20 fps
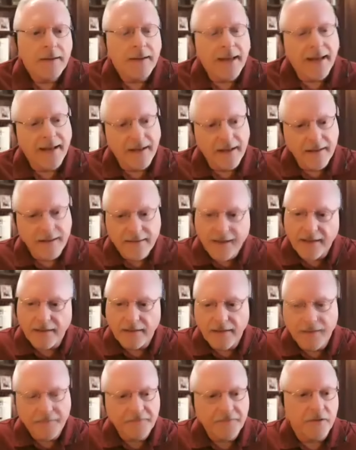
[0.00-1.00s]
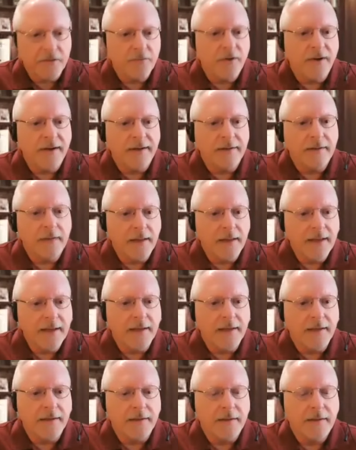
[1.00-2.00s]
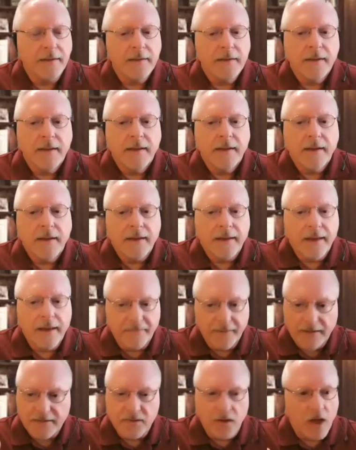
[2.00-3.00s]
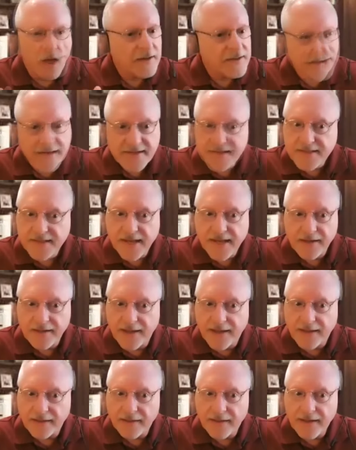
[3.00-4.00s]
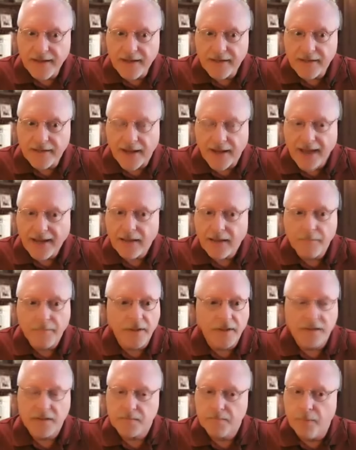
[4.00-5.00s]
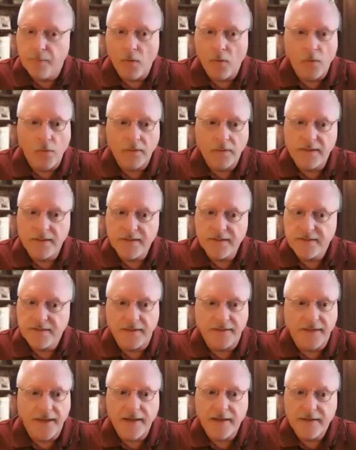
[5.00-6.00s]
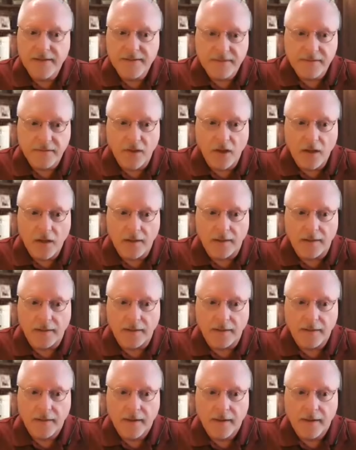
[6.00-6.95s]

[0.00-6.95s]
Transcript: And in that left and right lane, if as long as I stay in that lane, I can be as bold as the day is long.